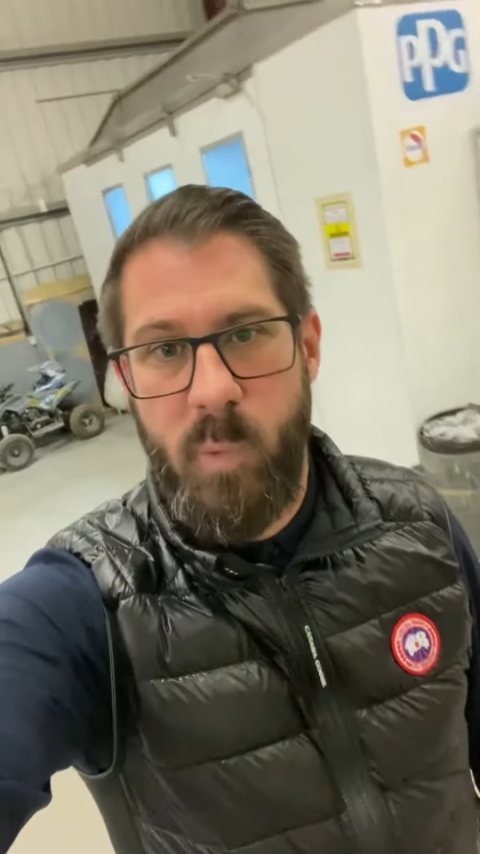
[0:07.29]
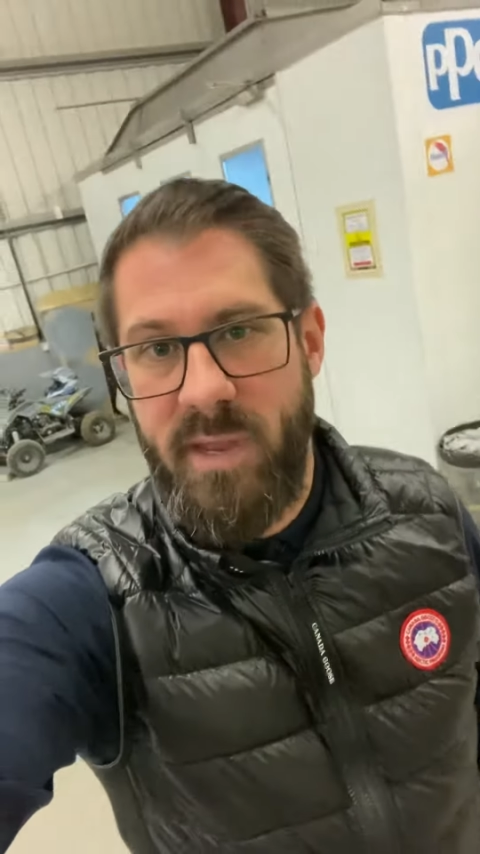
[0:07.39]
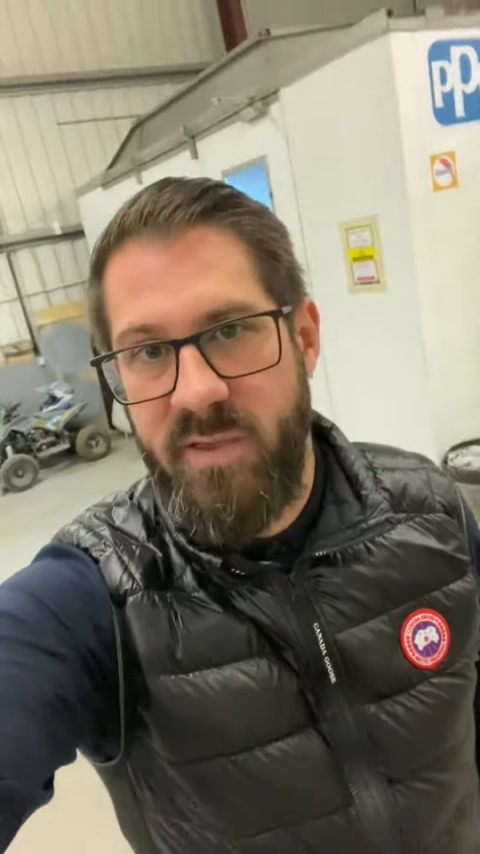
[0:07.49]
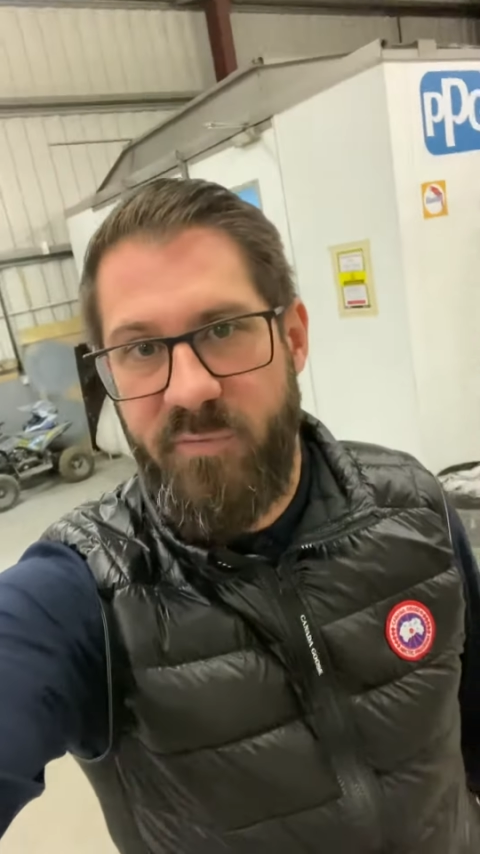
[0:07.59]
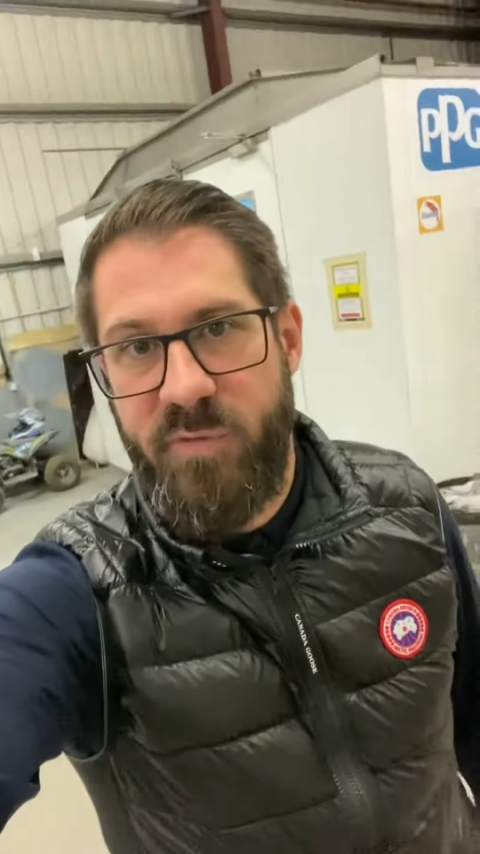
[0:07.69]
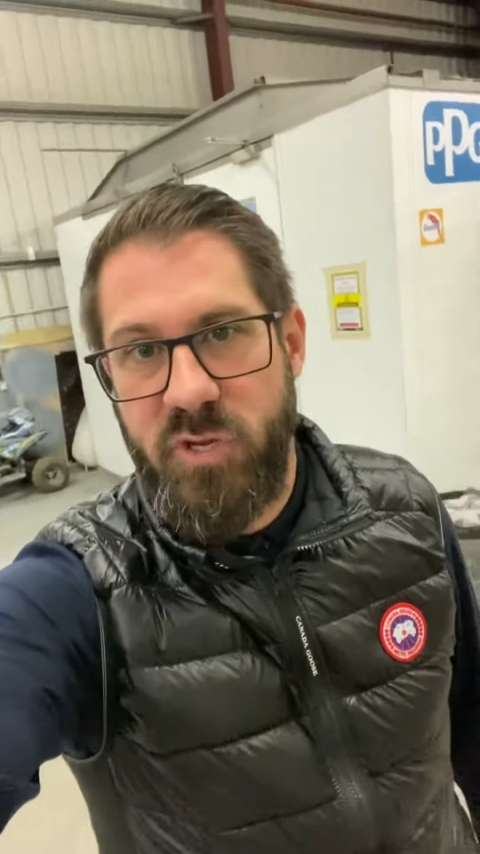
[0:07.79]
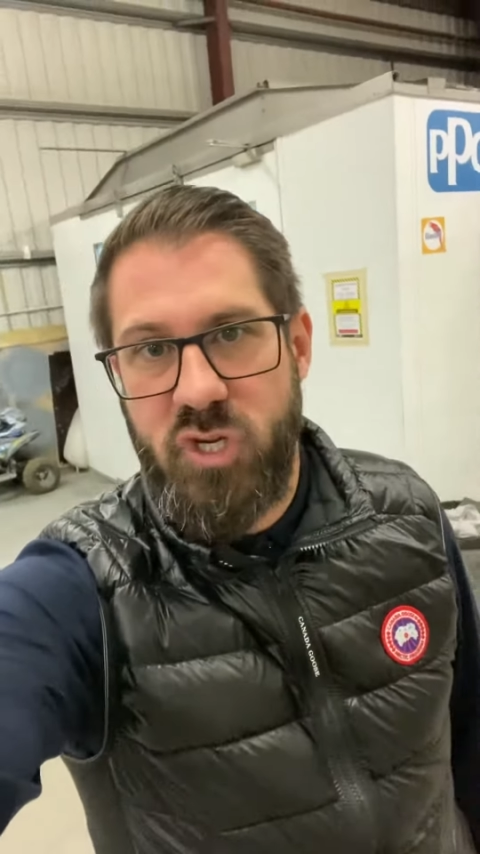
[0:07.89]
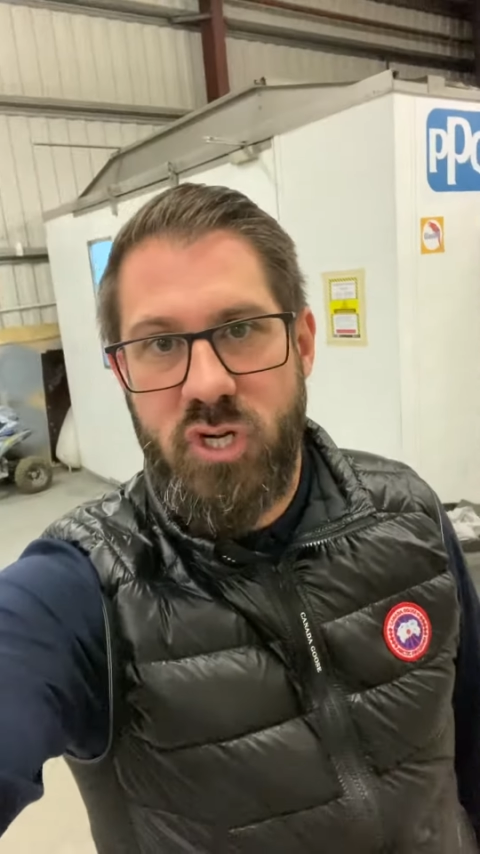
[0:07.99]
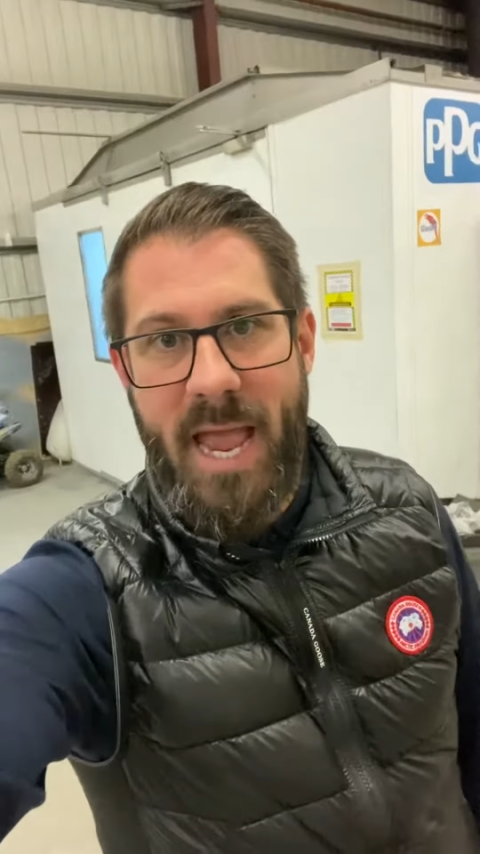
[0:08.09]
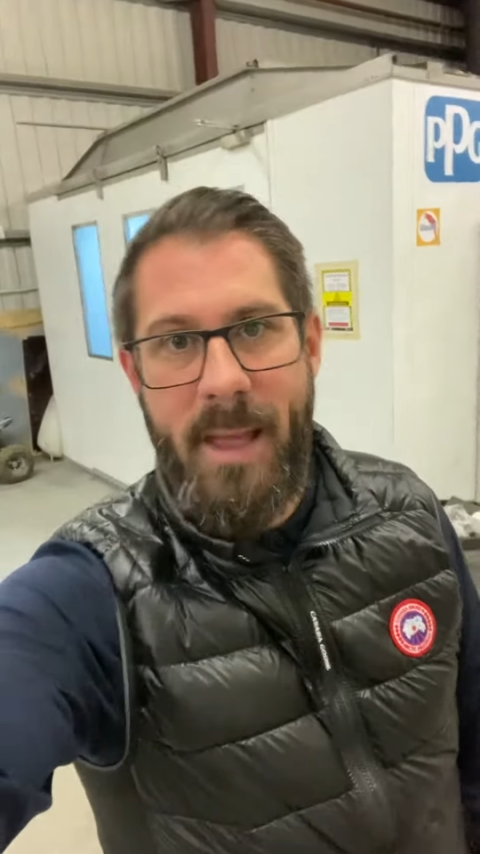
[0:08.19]
with the
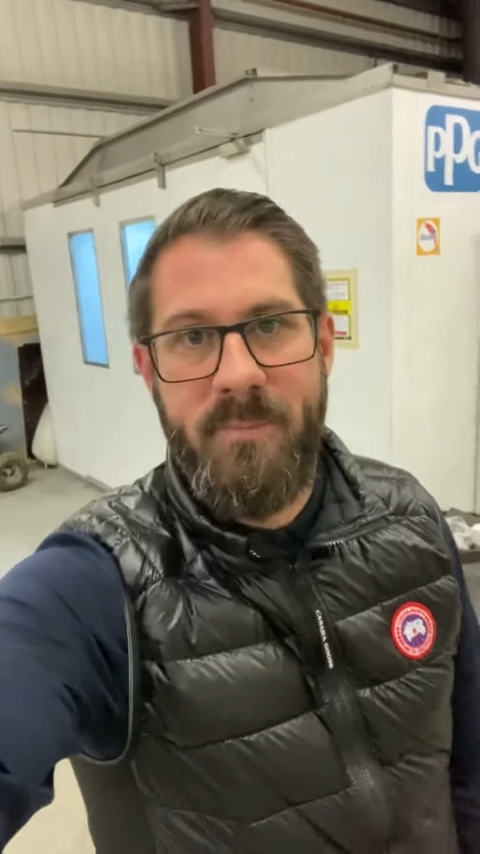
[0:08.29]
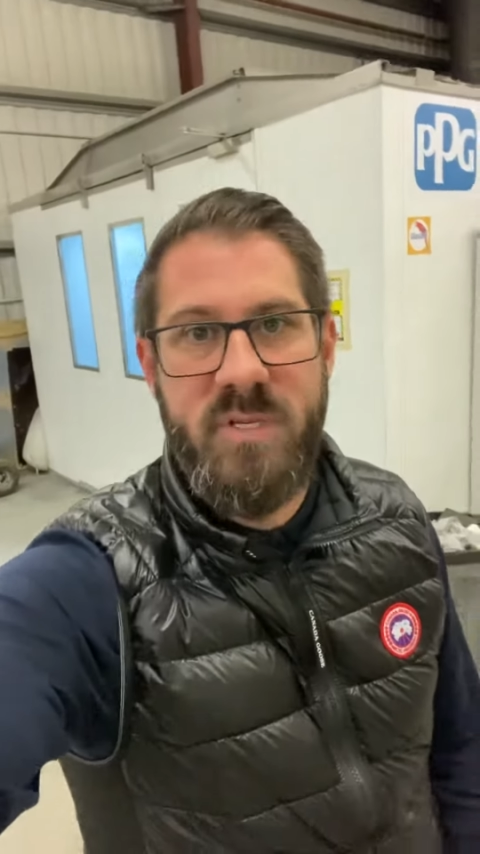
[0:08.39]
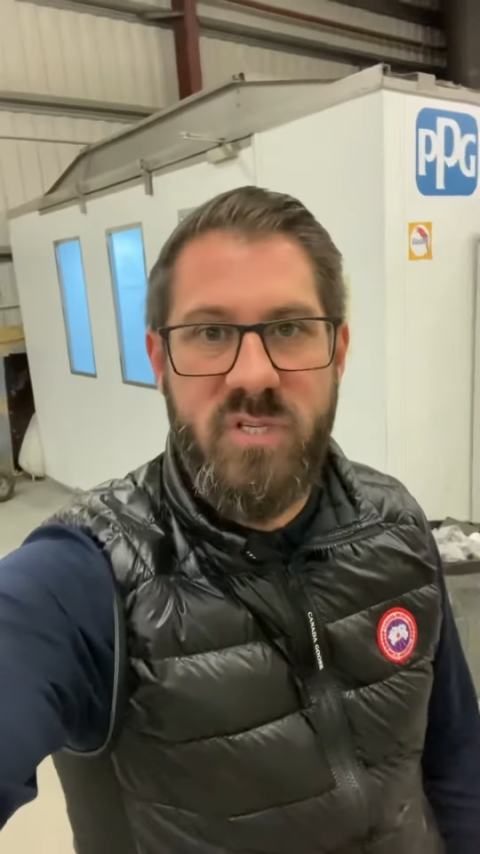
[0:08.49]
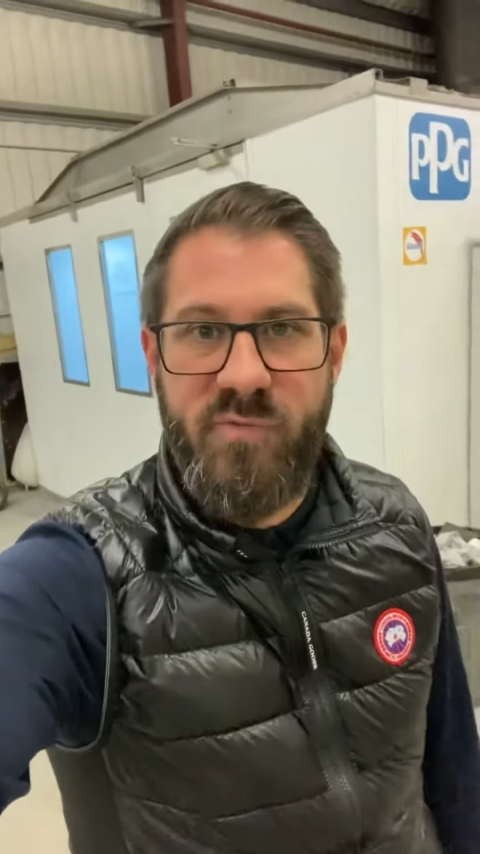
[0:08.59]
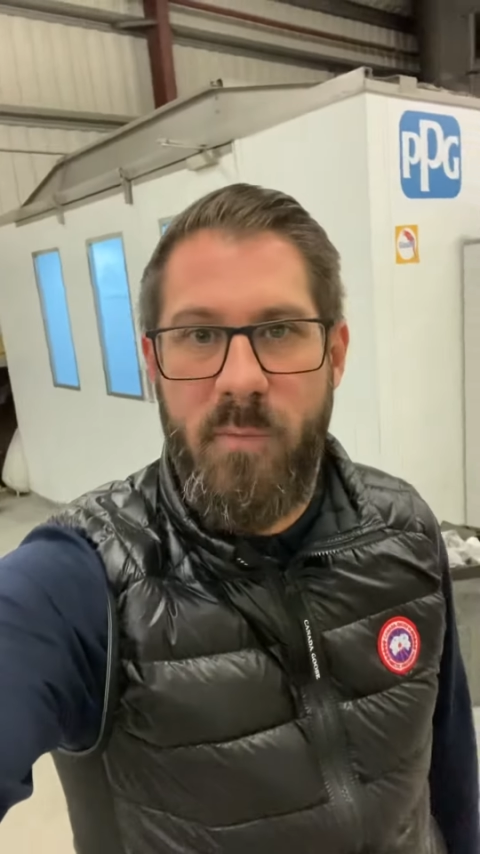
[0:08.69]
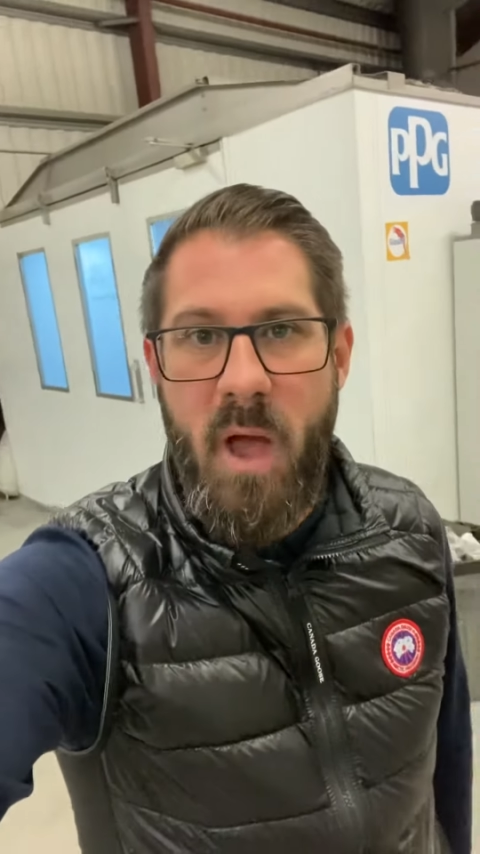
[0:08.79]
chaps from